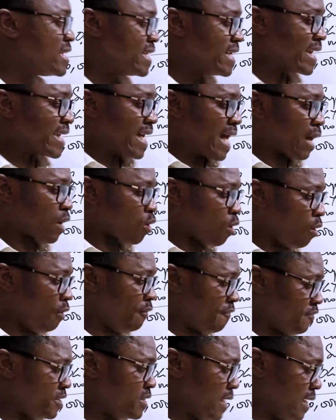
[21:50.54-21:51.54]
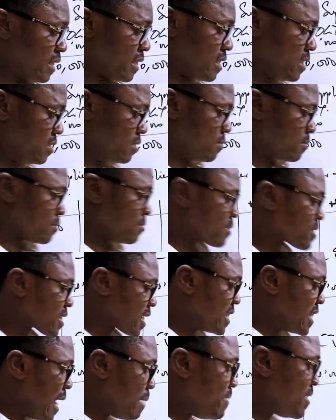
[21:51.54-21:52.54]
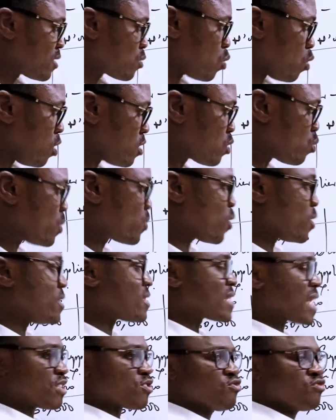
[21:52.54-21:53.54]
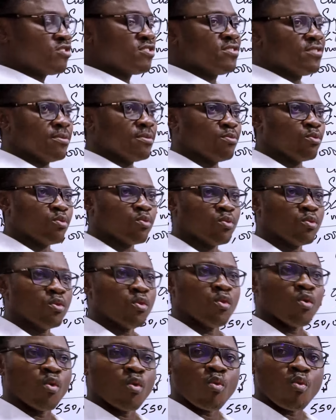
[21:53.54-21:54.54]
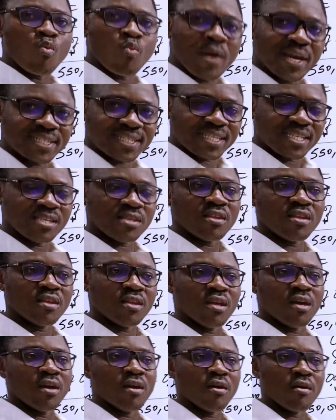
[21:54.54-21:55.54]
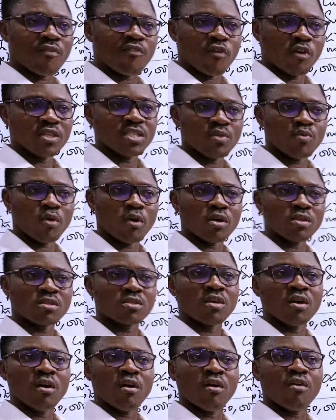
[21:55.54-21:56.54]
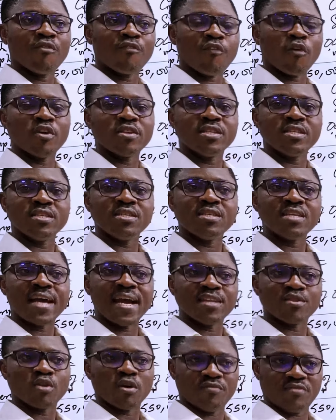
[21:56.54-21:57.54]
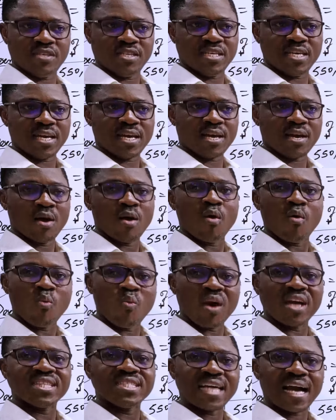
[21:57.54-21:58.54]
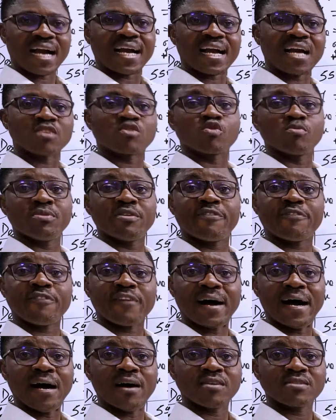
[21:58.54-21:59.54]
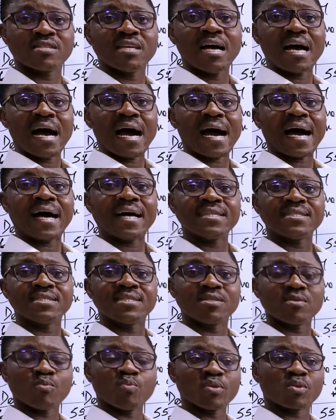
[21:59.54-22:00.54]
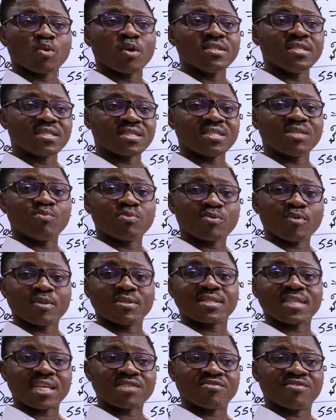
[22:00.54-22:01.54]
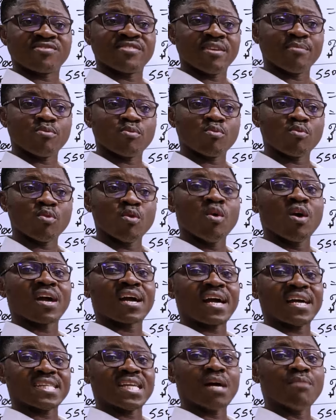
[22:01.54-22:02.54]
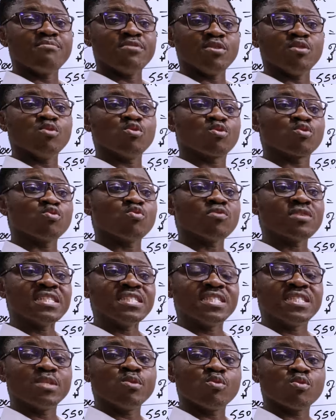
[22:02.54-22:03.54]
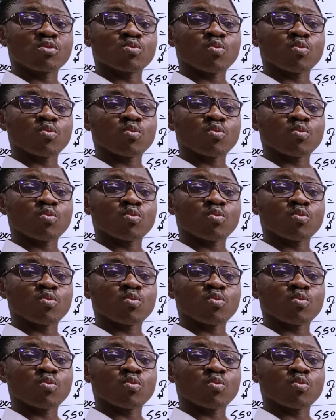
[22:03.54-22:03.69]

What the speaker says: he can confidently debit what? Withholding tax receivable. Waiting for the what? For the end of the year when the account will be filed and the withholding tax receivable can now be used to reduce